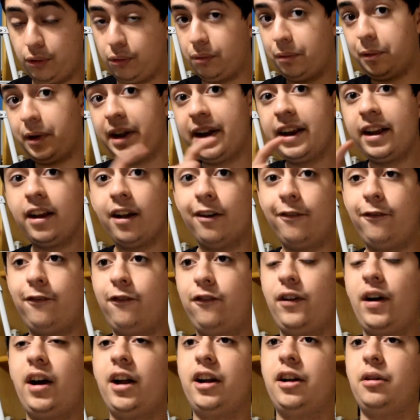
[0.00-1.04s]
Ring of
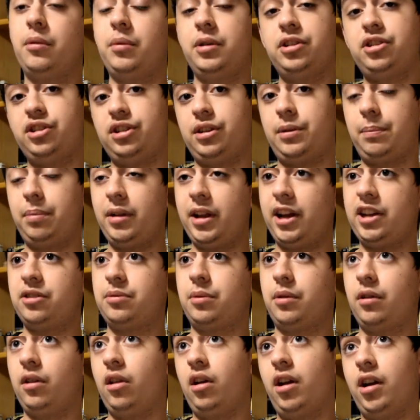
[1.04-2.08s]
Fire, which is a place
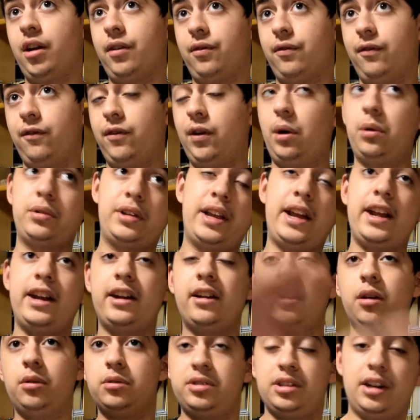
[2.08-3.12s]
where a lot of
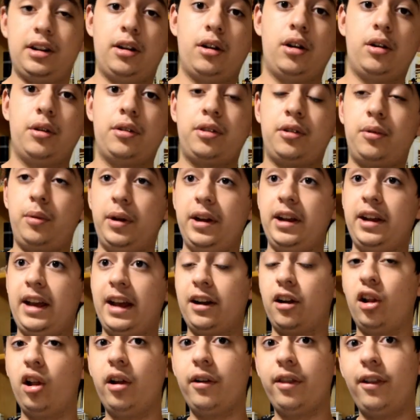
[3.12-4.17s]
volcanoes and earthquake and
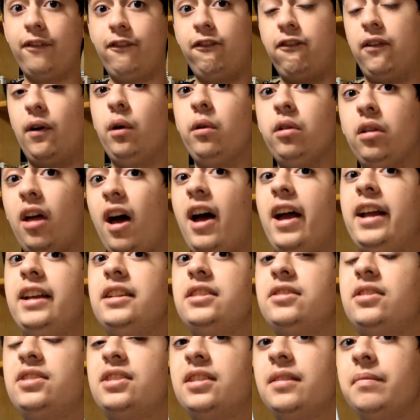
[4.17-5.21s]
a lot of the fault
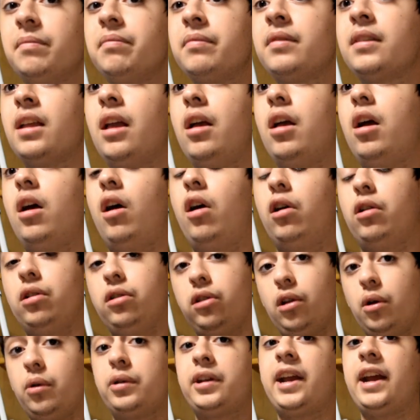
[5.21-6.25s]
lines are
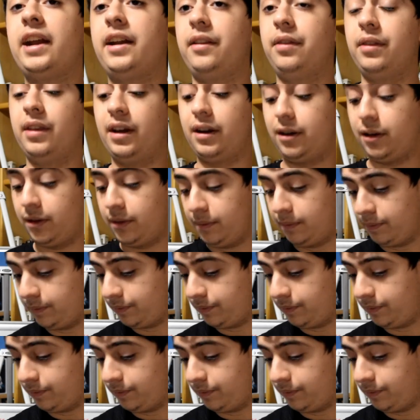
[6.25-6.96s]
located there.